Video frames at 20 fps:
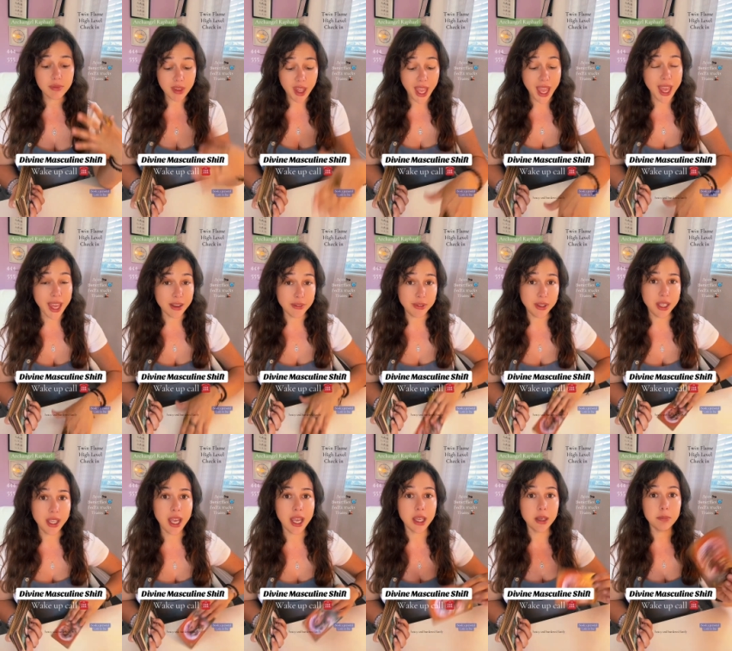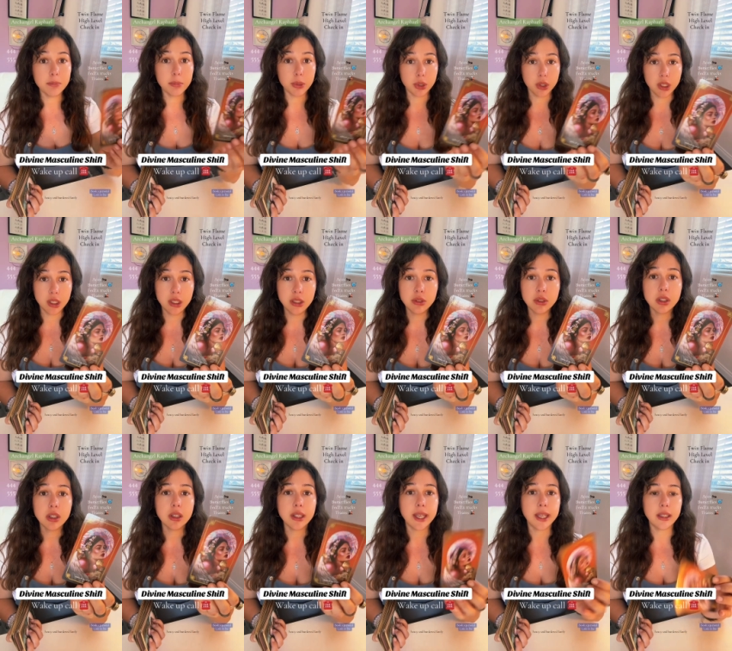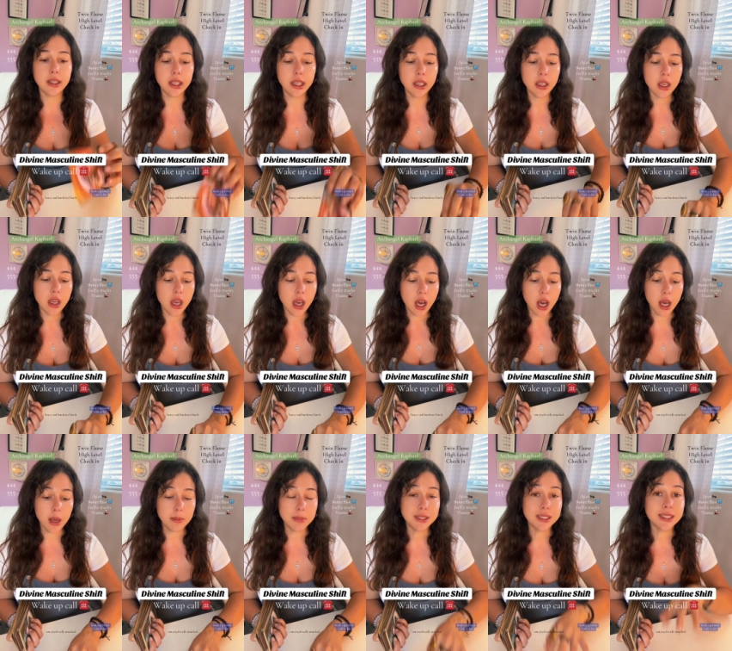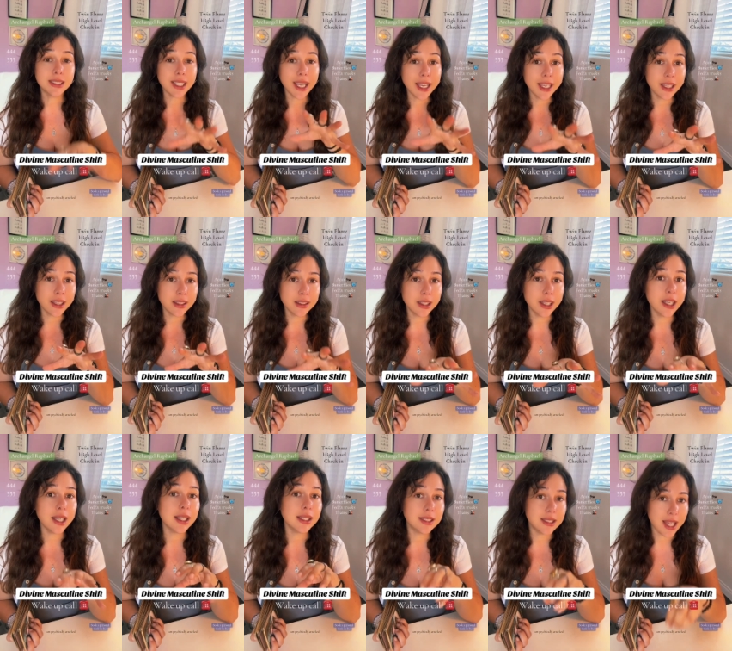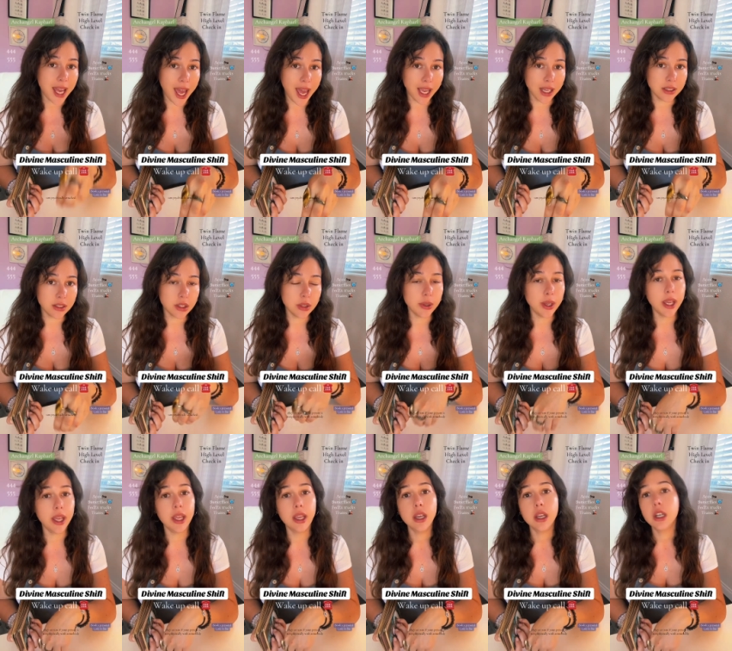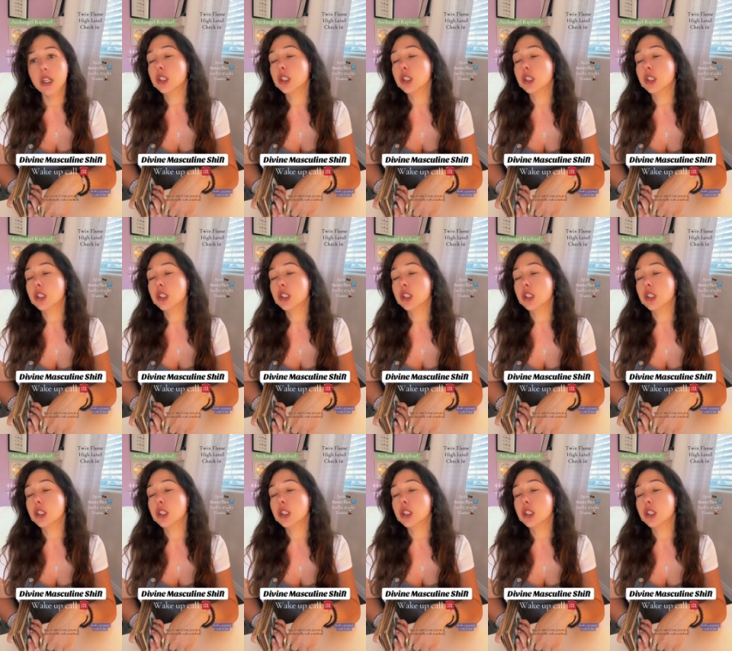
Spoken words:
heavy and burdened lately, psychically attacked, okay?